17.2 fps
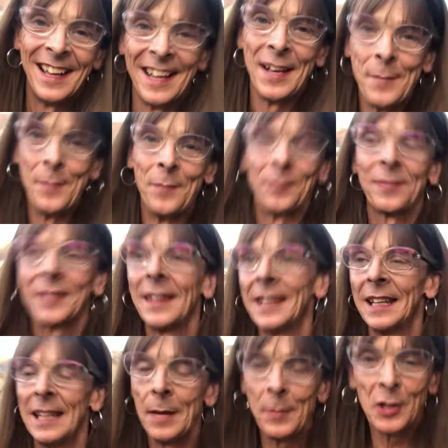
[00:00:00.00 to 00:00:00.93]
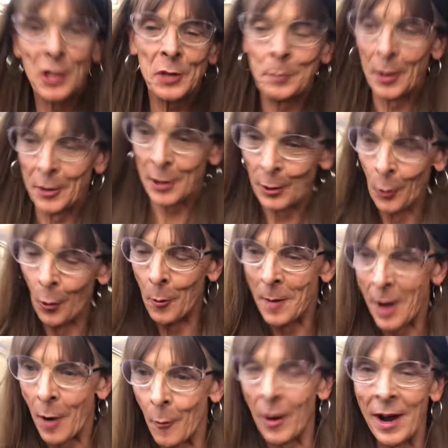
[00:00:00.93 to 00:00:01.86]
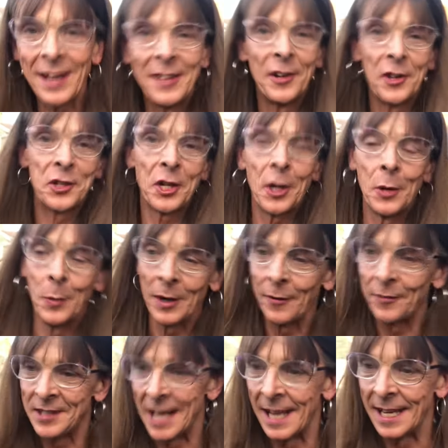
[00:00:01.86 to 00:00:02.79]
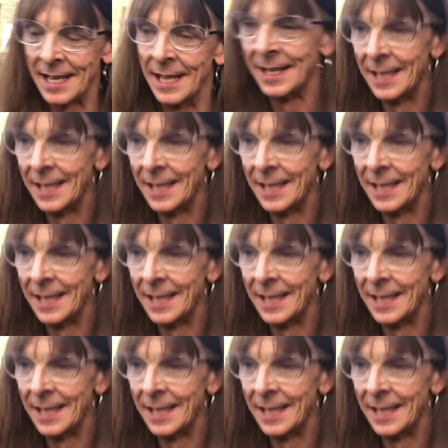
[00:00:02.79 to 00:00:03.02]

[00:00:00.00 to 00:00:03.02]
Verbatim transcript: um, let me just put the lawnmower away and I'll show you what I've done.